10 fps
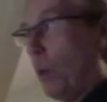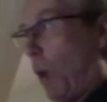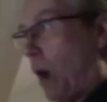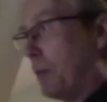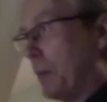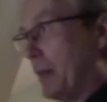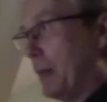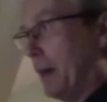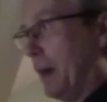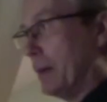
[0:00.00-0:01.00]
one
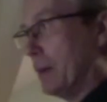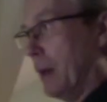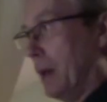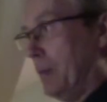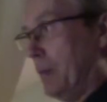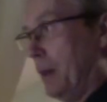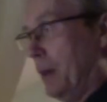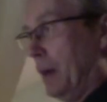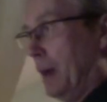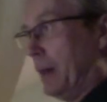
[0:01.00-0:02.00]
E under,
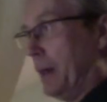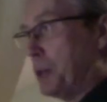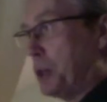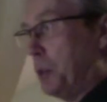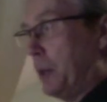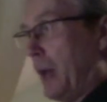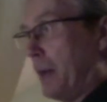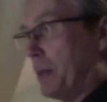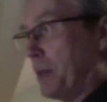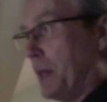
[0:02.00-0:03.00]
and then two E
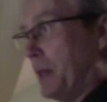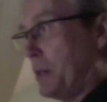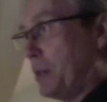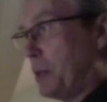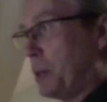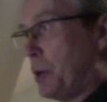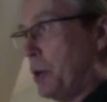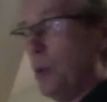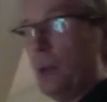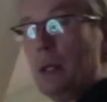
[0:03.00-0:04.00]
unders this,
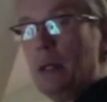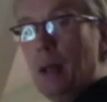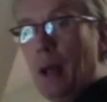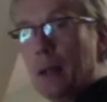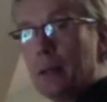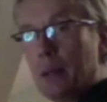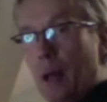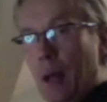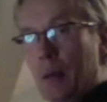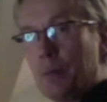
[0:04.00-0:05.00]
two E under,